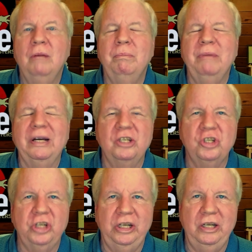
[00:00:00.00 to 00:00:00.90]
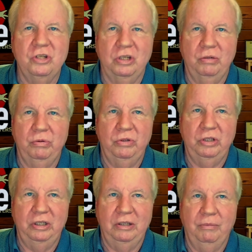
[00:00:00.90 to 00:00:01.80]
Make a change in the
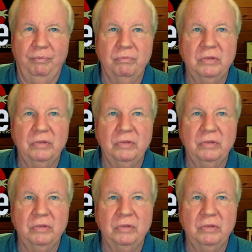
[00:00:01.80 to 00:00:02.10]
routine.